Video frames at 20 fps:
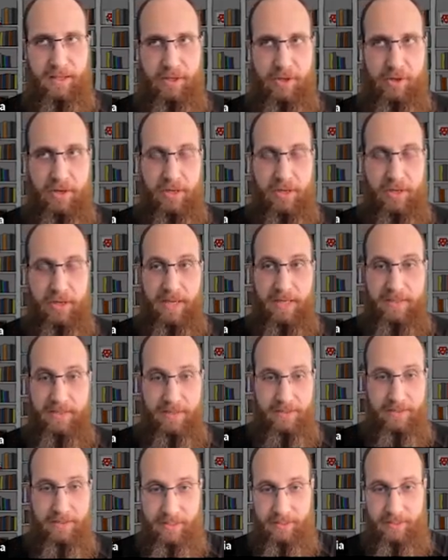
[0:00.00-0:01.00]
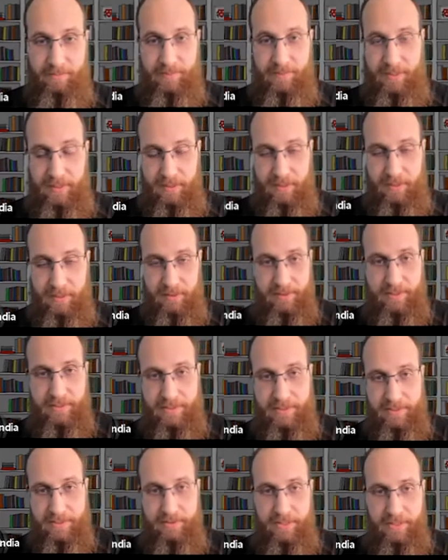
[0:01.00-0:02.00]
You can imagine, I, earlier I
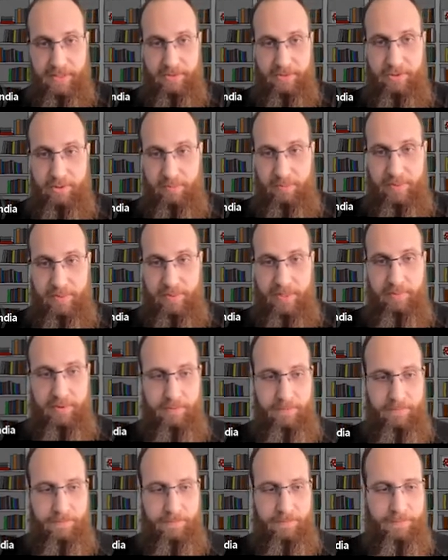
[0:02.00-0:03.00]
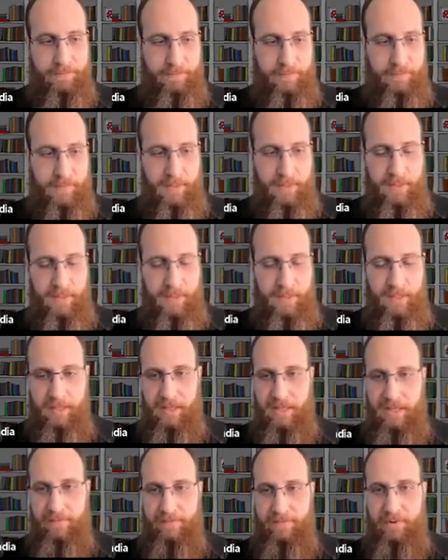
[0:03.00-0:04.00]
said that you need two people.
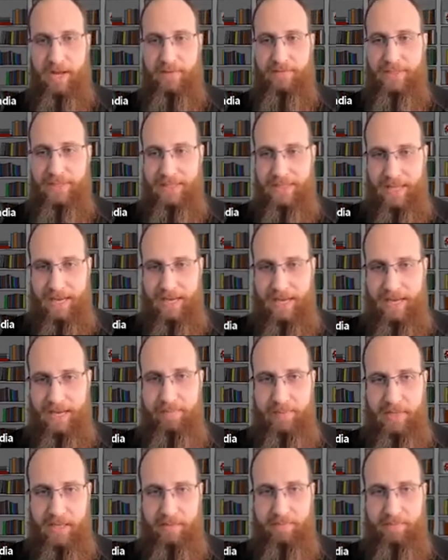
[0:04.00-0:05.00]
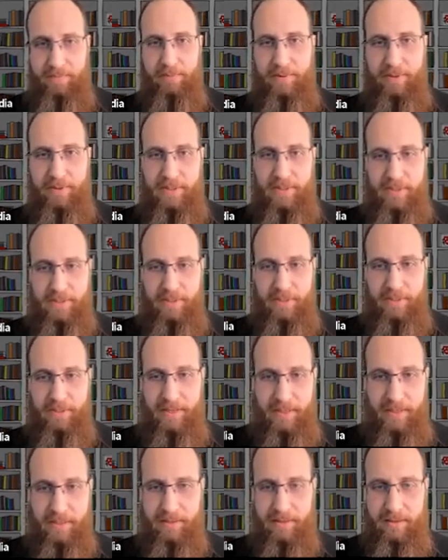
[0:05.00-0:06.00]
If you have a lot of people
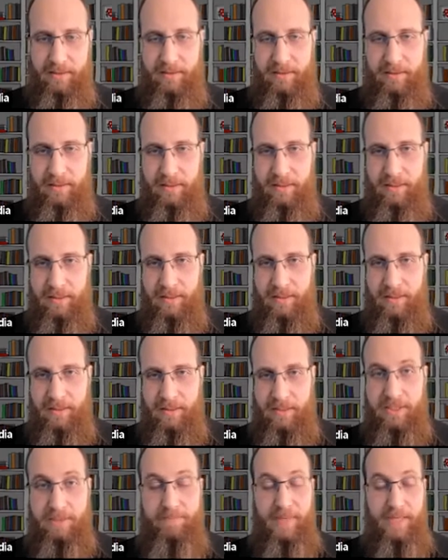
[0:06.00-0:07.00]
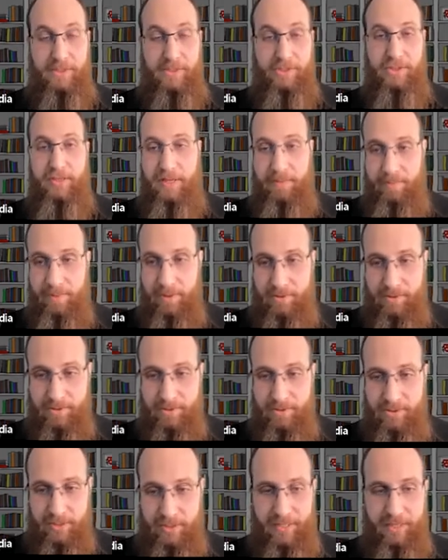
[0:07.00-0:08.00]
participating, especially in
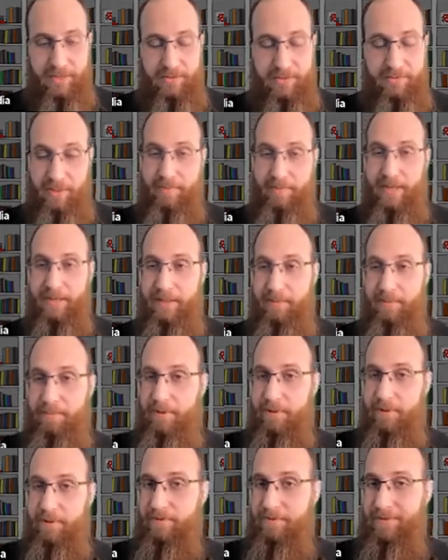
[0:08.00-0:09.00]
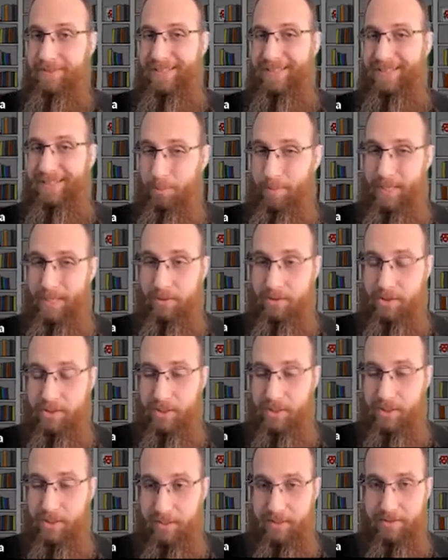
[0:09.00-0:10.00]
person, it can really make that person feel like they're being
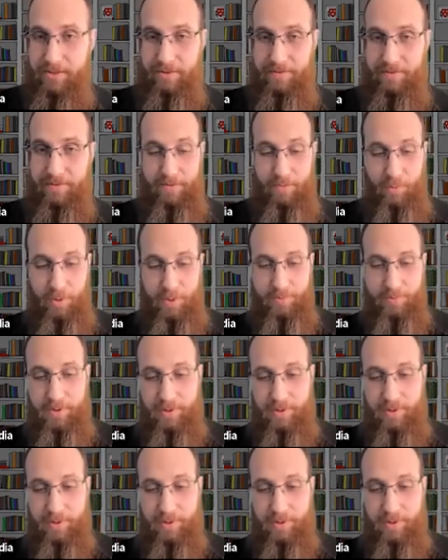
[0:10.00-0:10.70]
studied. So if you have one